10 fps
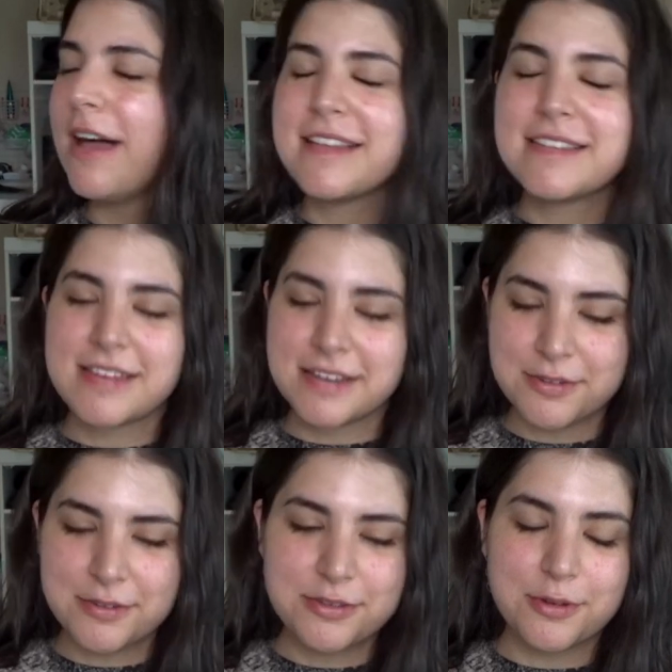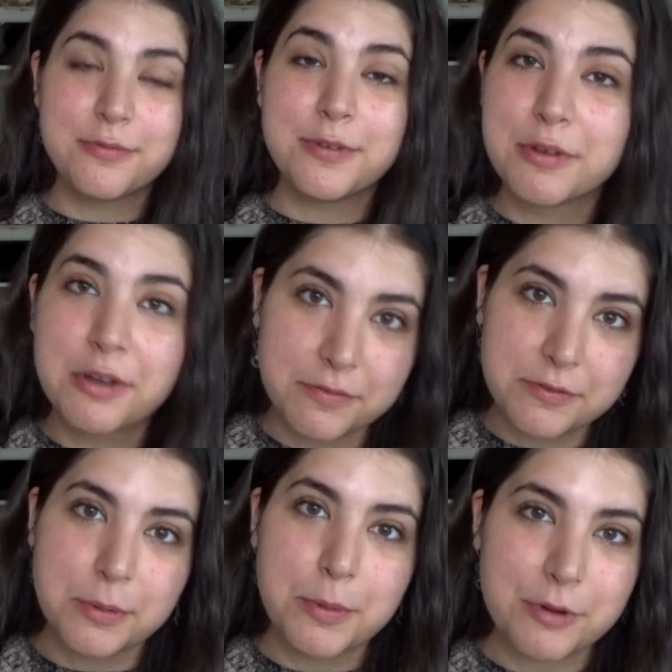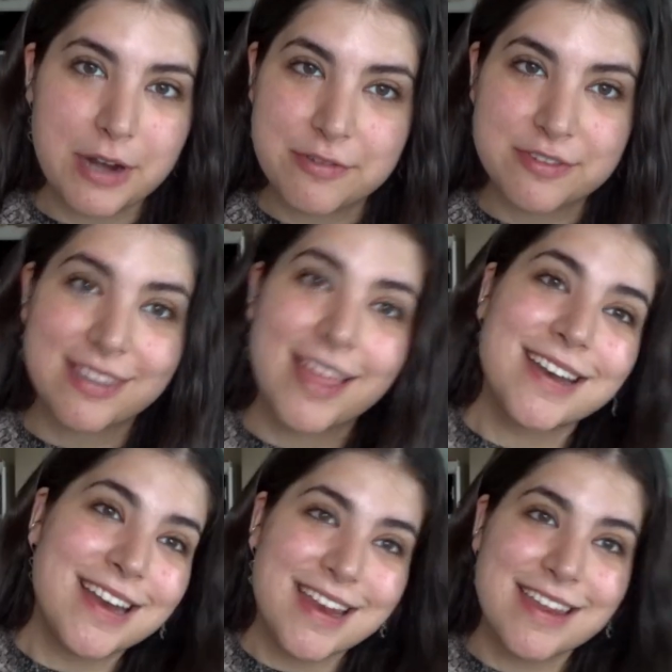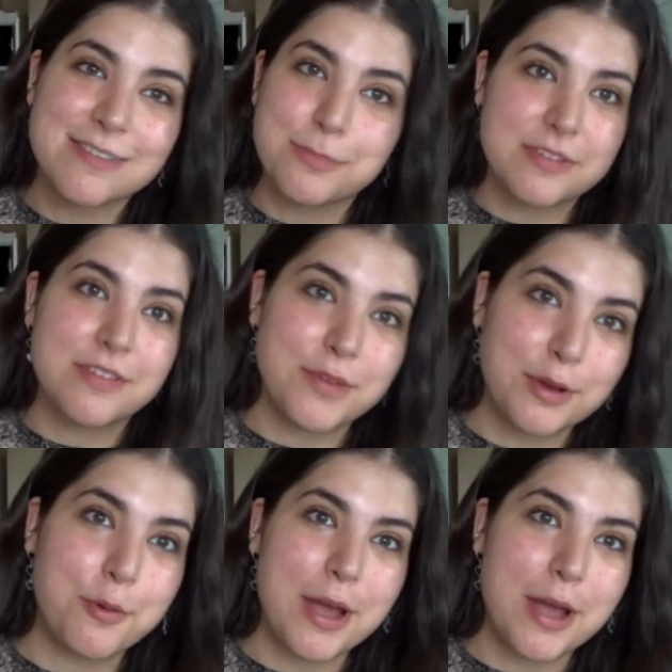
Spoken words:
I still don't feel comfortable pronouncing that in any specific